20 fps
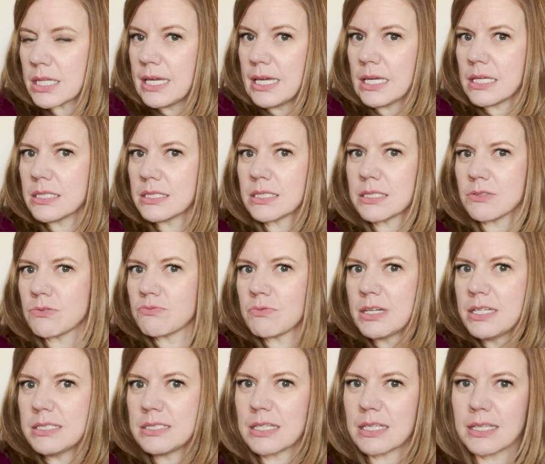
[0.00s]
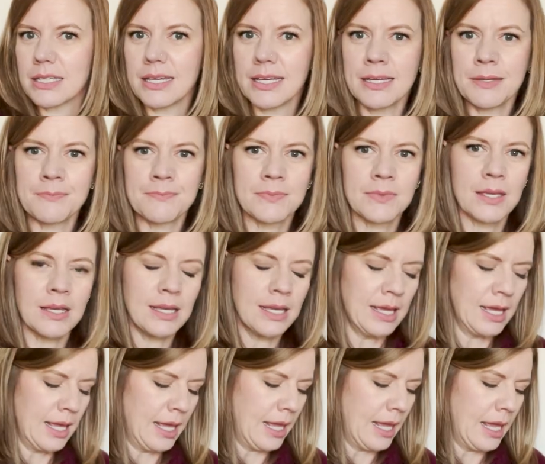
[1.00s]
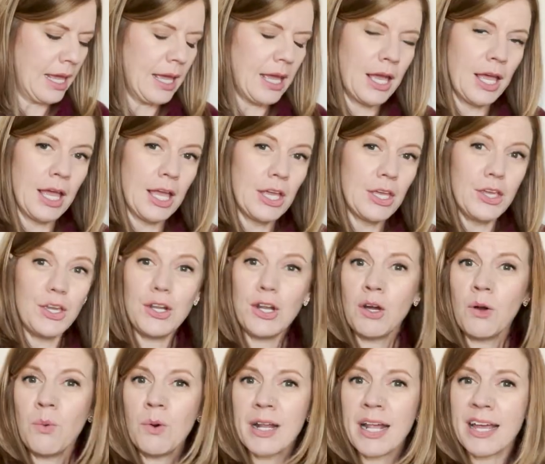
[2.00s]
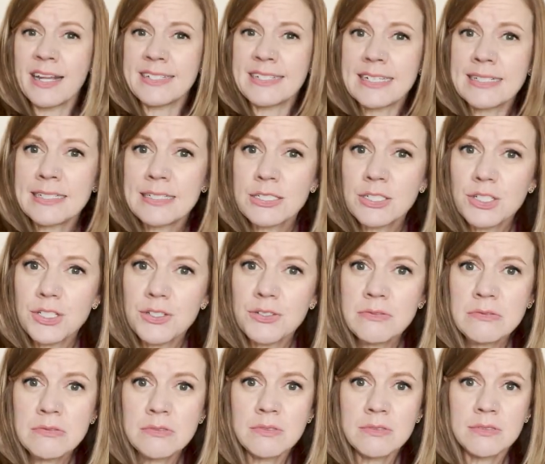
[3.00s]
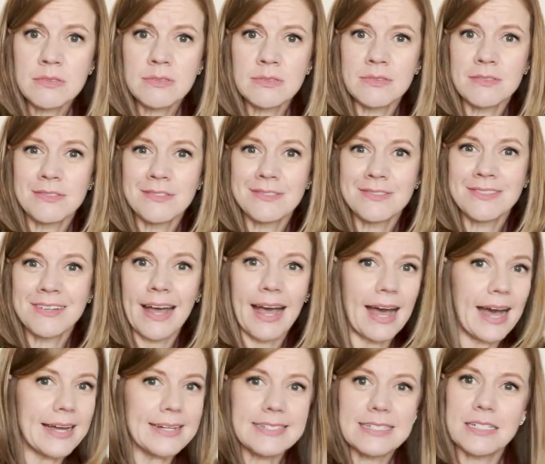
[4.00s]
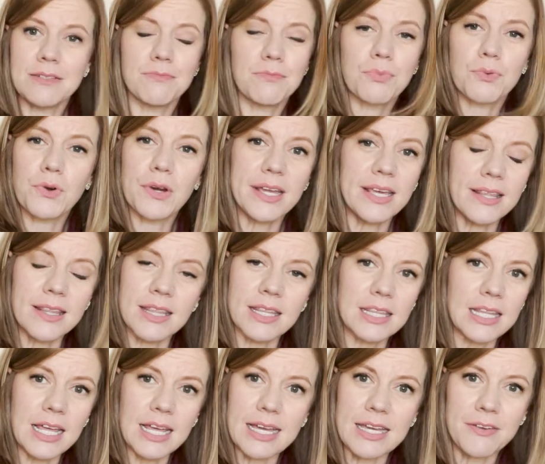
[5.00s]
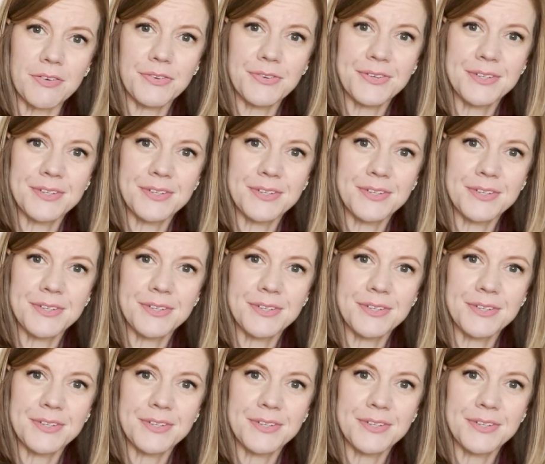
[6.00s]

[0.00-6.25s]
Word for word: least recently. You know what I didn't do? I didn't breathe life